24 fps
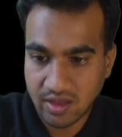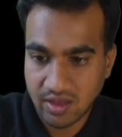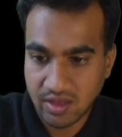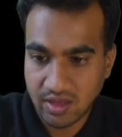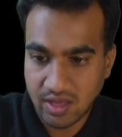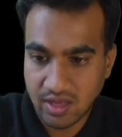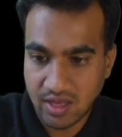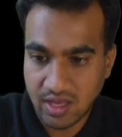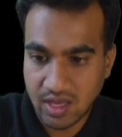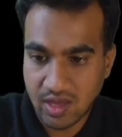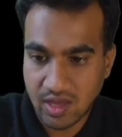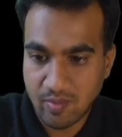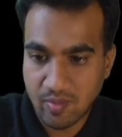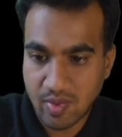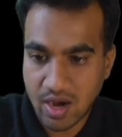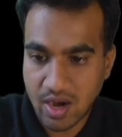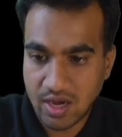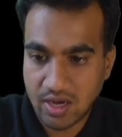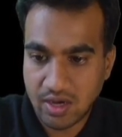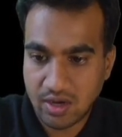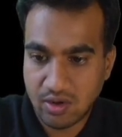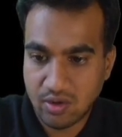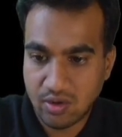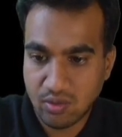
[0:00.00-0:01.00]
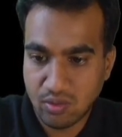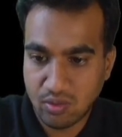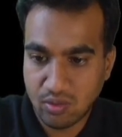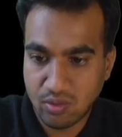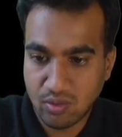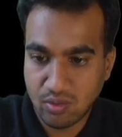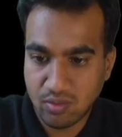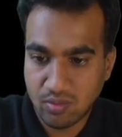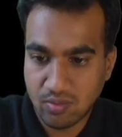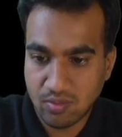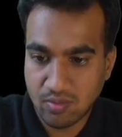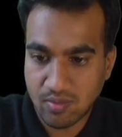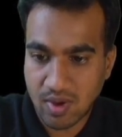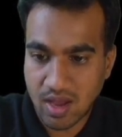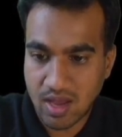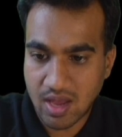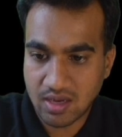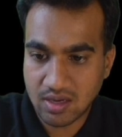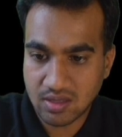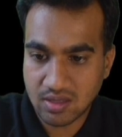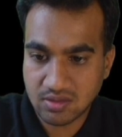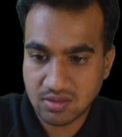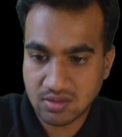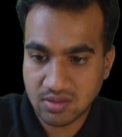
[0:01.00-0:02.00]
a by 2
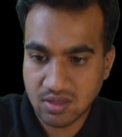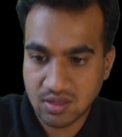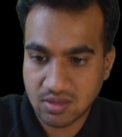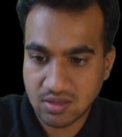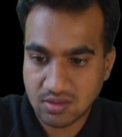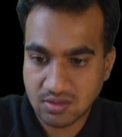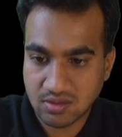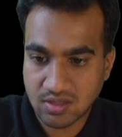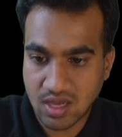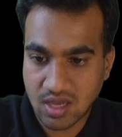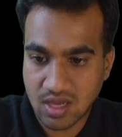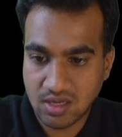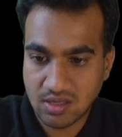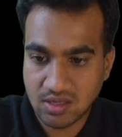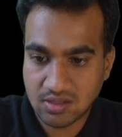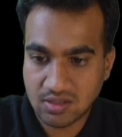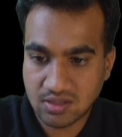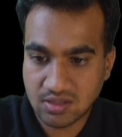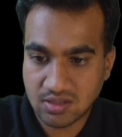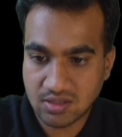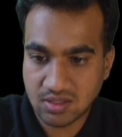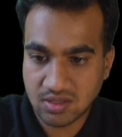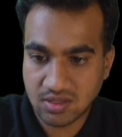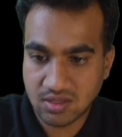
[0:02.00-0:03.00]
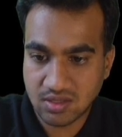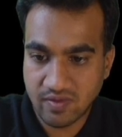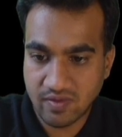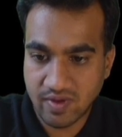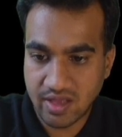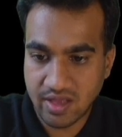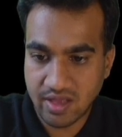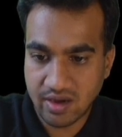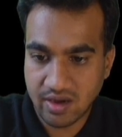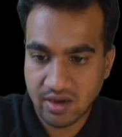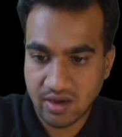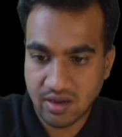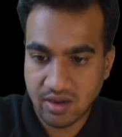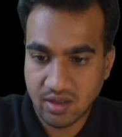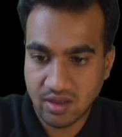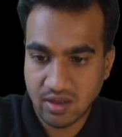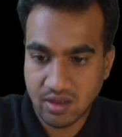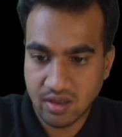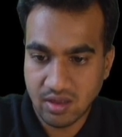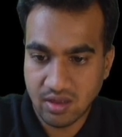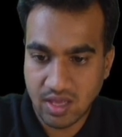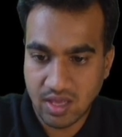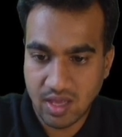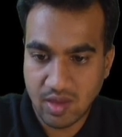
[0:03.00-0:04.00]
minus sin square
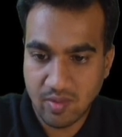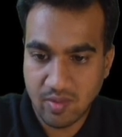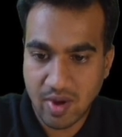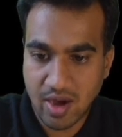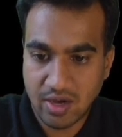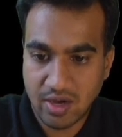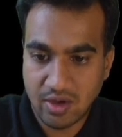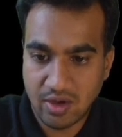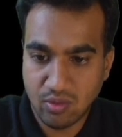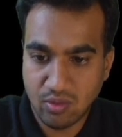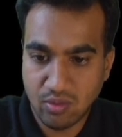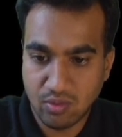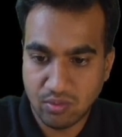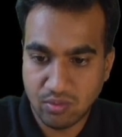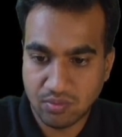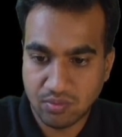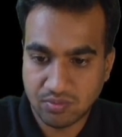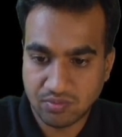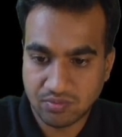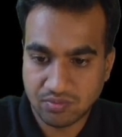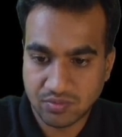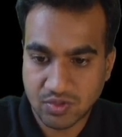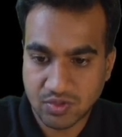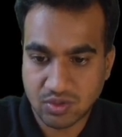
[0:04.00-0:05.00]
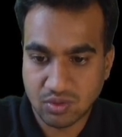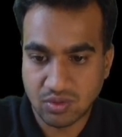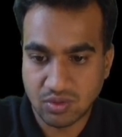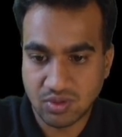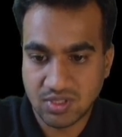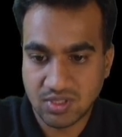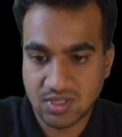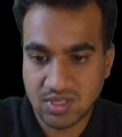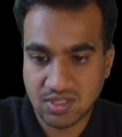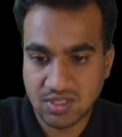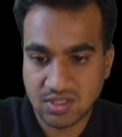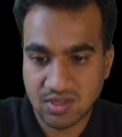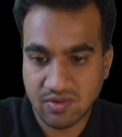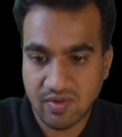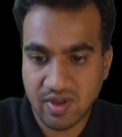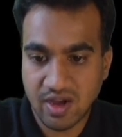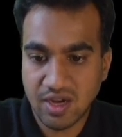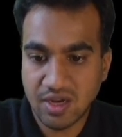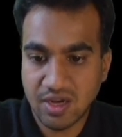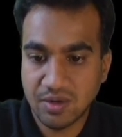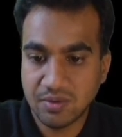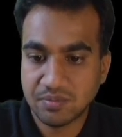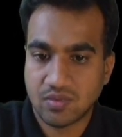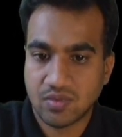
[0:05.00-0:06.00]
a by 2. So this is the
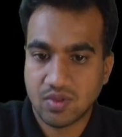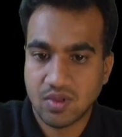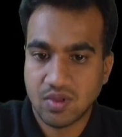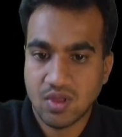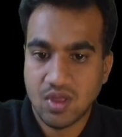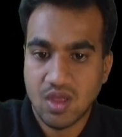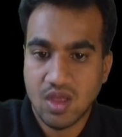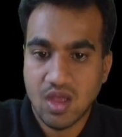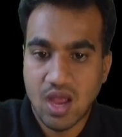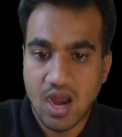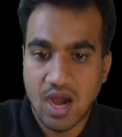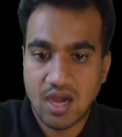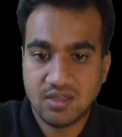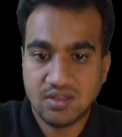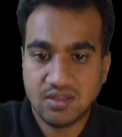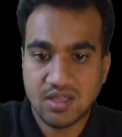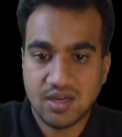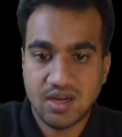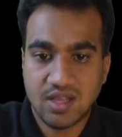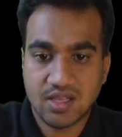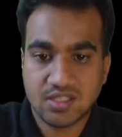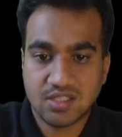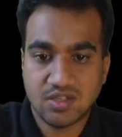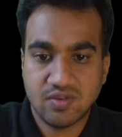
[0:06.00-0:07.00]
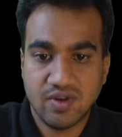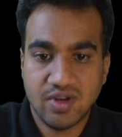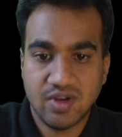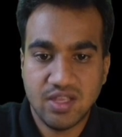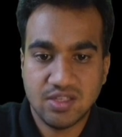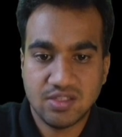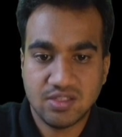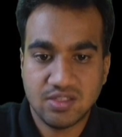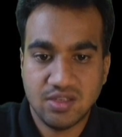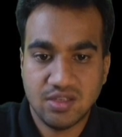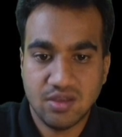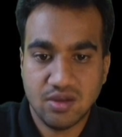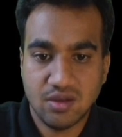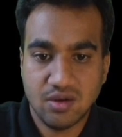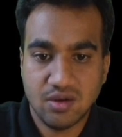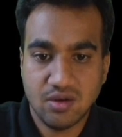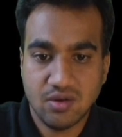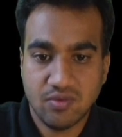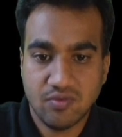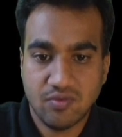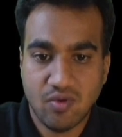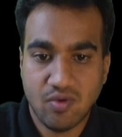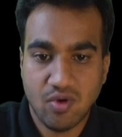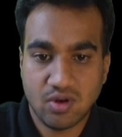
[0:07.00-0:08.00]
one. And the next one is here.
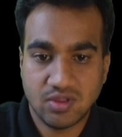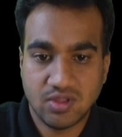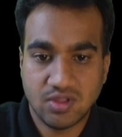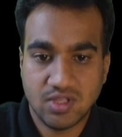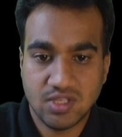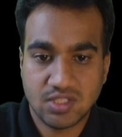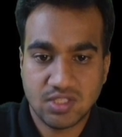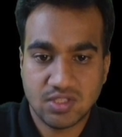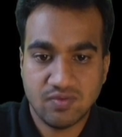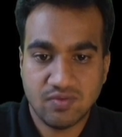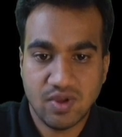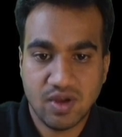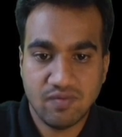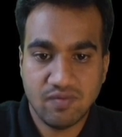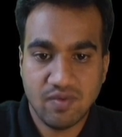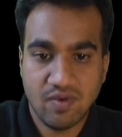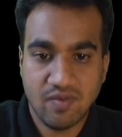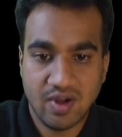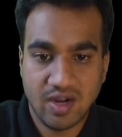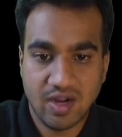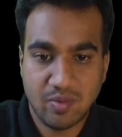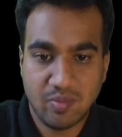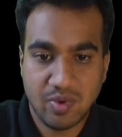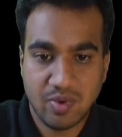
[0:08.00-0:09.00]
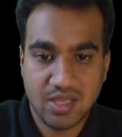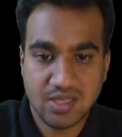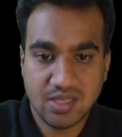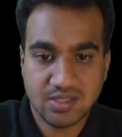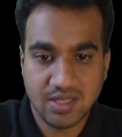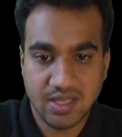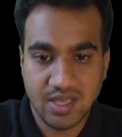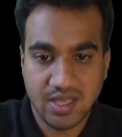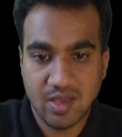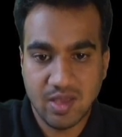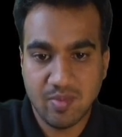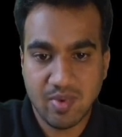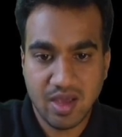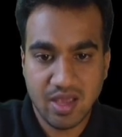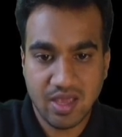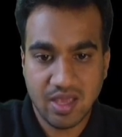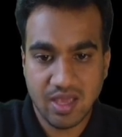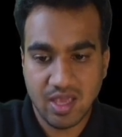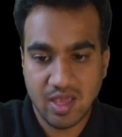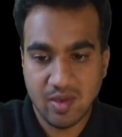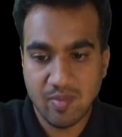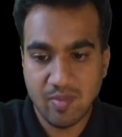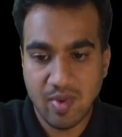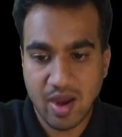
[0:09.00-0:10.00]
For this one we will replace a
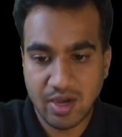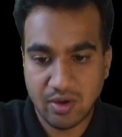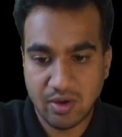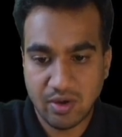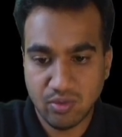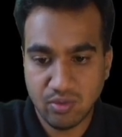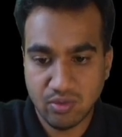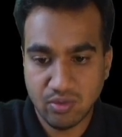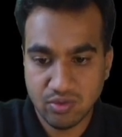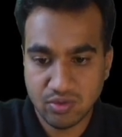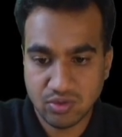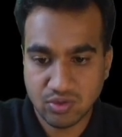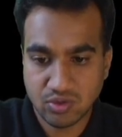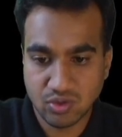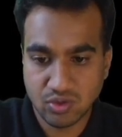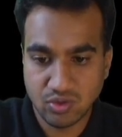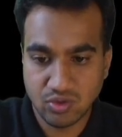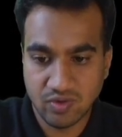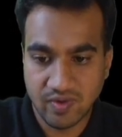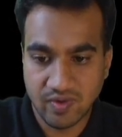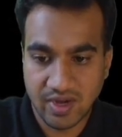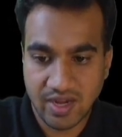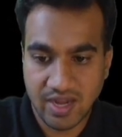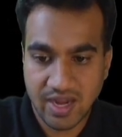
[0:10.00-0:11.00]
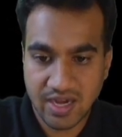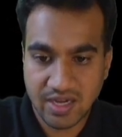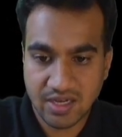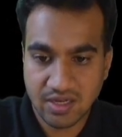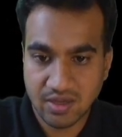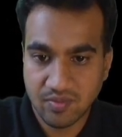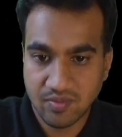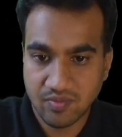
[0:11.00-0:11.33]
by 2. So you will get